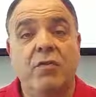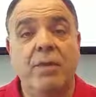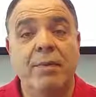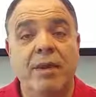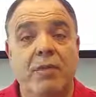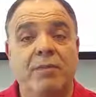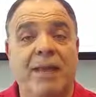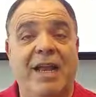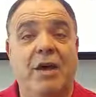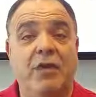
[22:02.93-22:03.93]
equipment goes
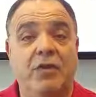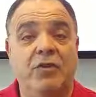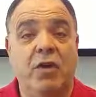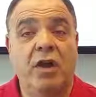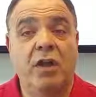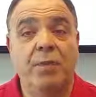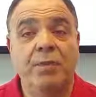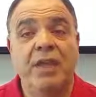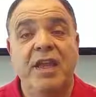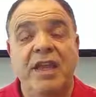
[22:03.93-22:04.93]
back on the truck.
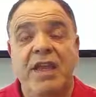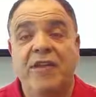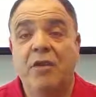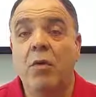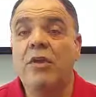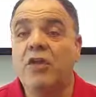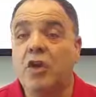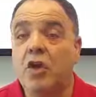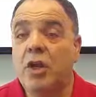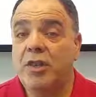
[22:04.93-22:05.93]
It's always a
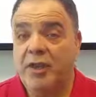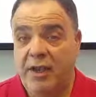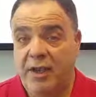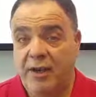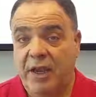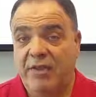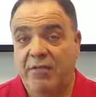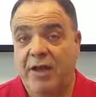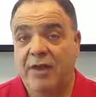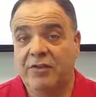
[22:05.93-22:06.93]
good thing,
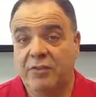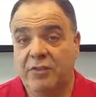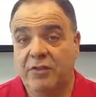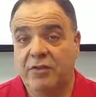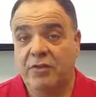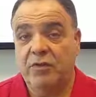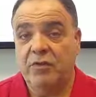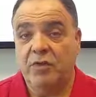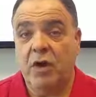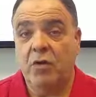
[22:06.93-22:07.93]
if possible, to
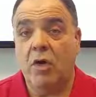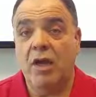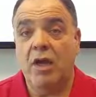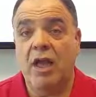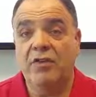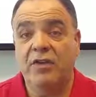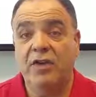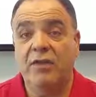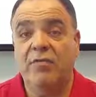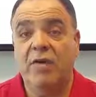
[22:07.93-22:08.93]
start
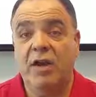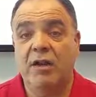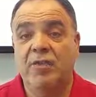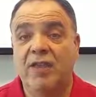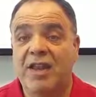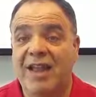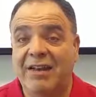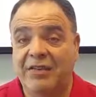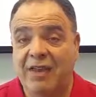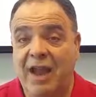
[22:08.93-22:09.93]
organizing the product for the
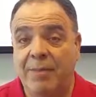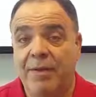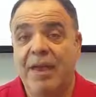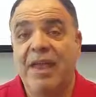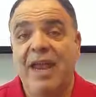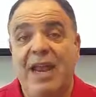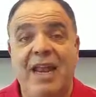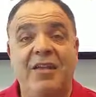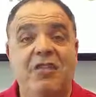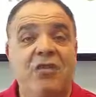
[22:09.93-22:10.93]
next stop.
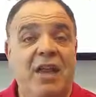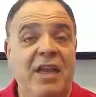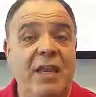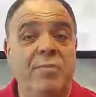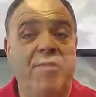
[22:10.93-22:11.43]
And as you're taking